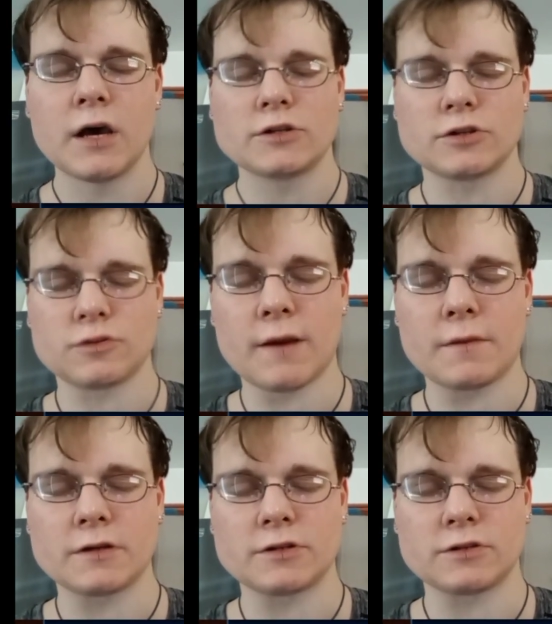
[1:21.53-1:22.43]
just
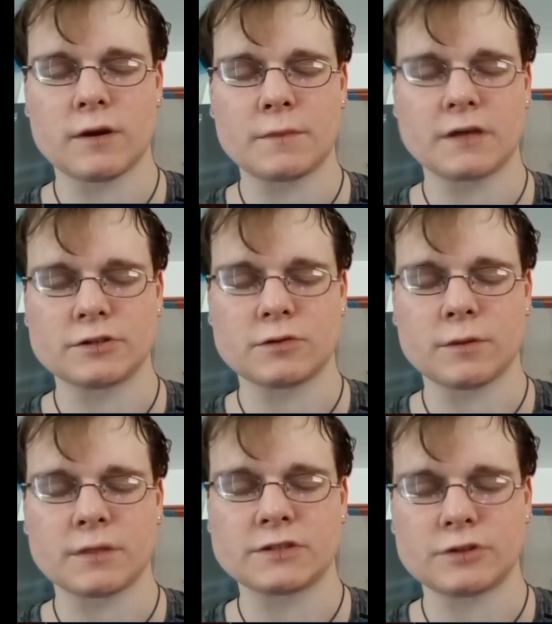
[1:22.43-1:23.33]
write, just write me, just write
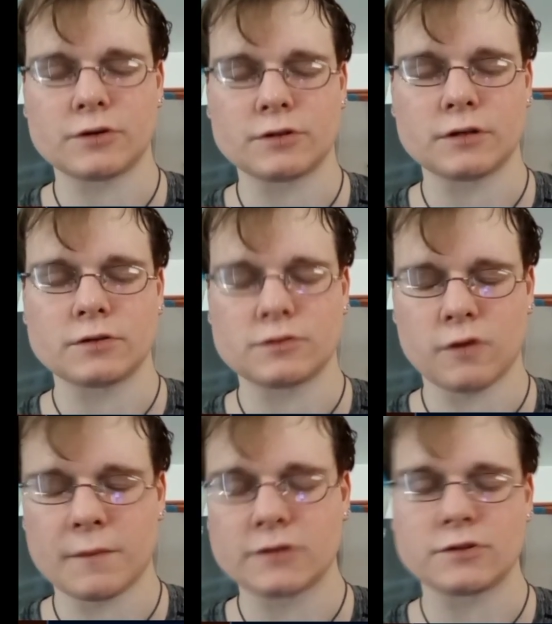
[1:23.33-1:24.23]
me, just write me, just
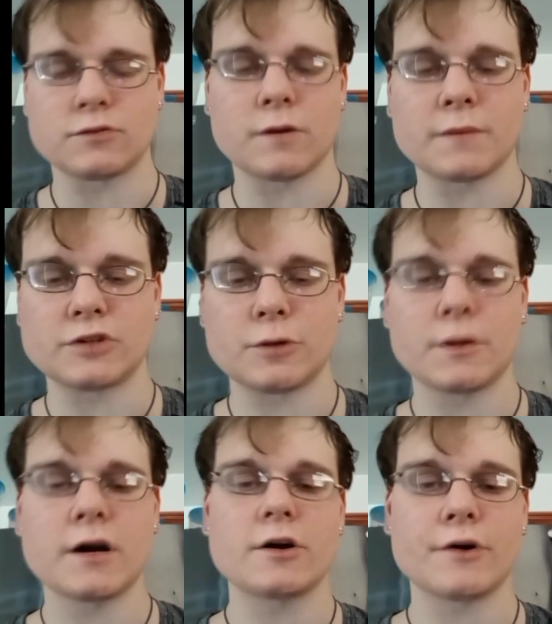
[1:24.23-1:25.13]
write me, just write me in
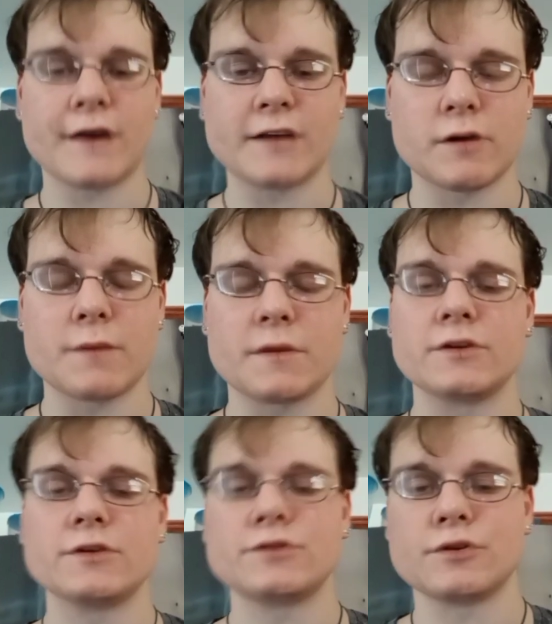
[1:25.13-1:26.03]
Supercard, or you guys write me in
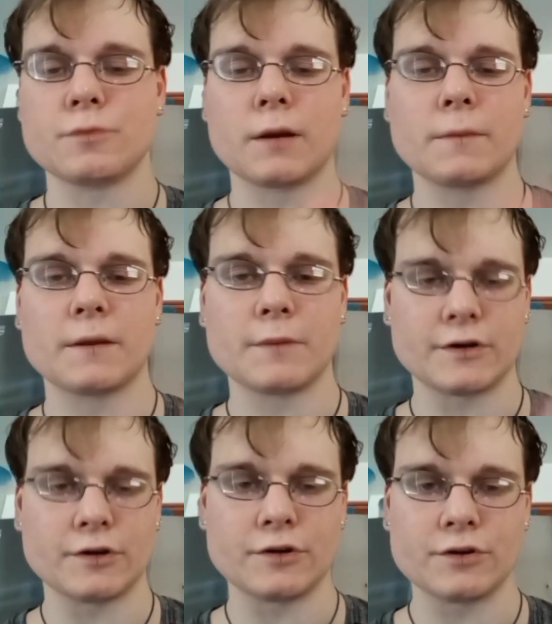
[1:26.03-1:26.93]
YouTube. But remember,
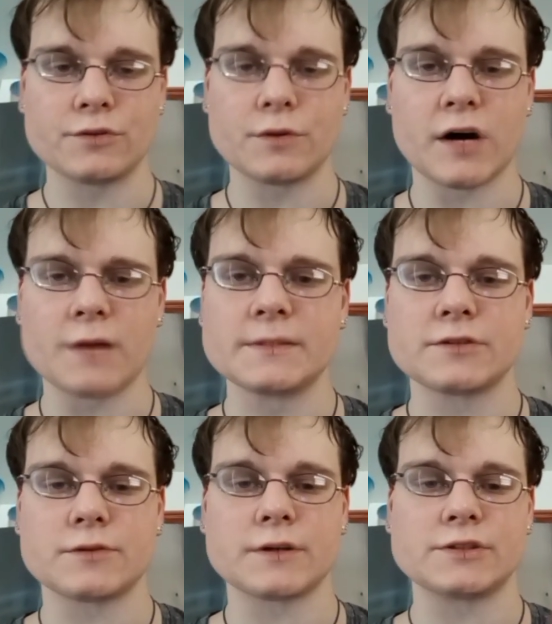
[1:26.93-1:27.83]
in your YouTube comments,
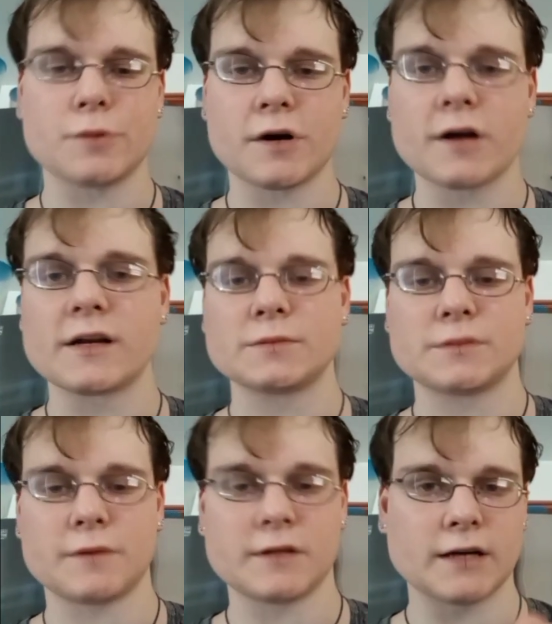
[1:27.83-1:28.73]
just write Supercard names
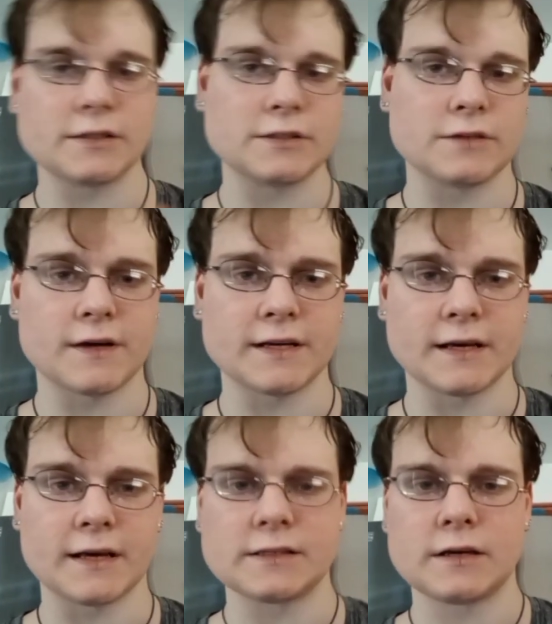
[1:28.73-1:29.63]
It'd be a lot easier to find you
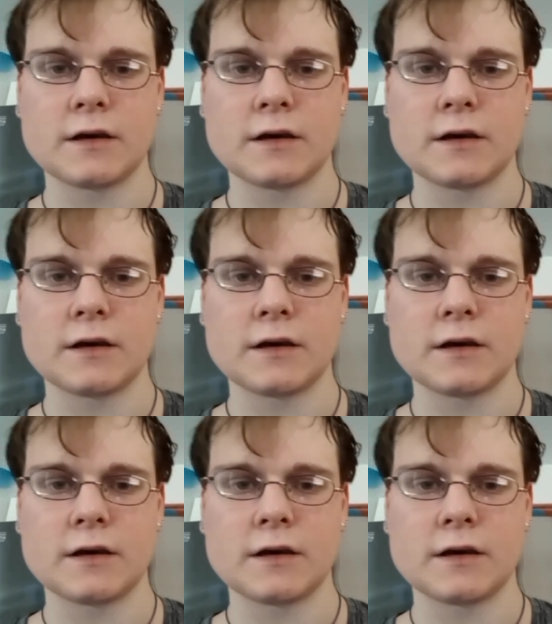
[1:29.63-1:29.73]
guys.